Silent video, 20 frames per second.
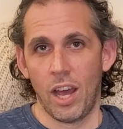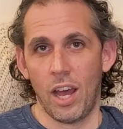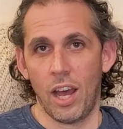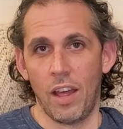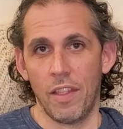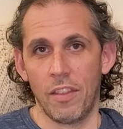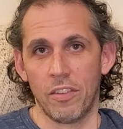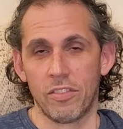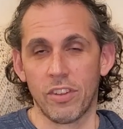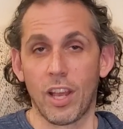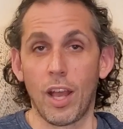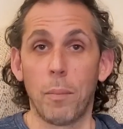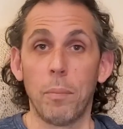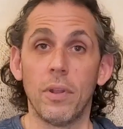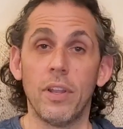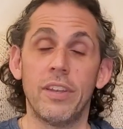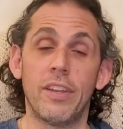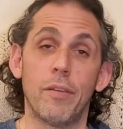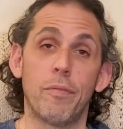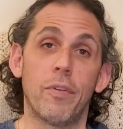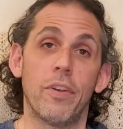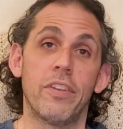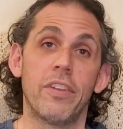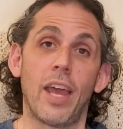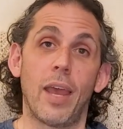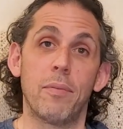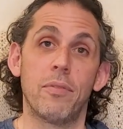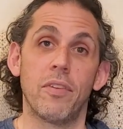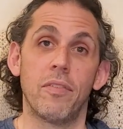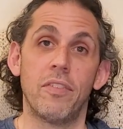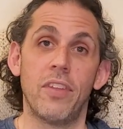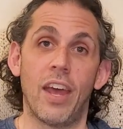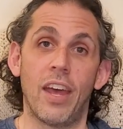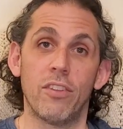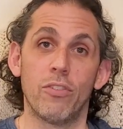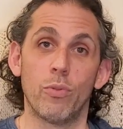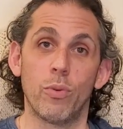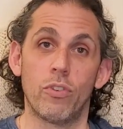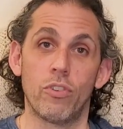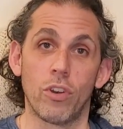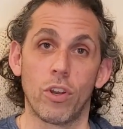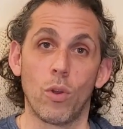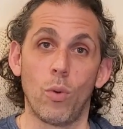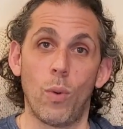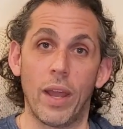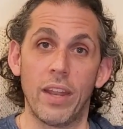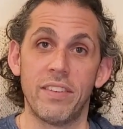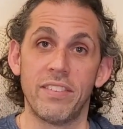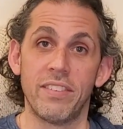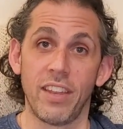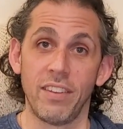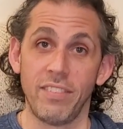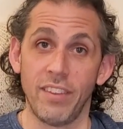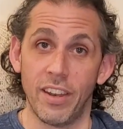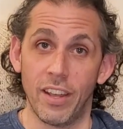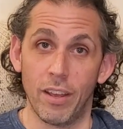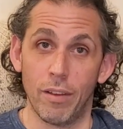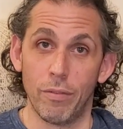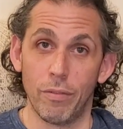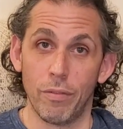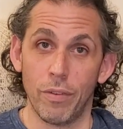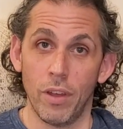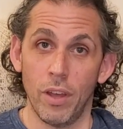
There's a couple of different types of tests which are quite sensitive.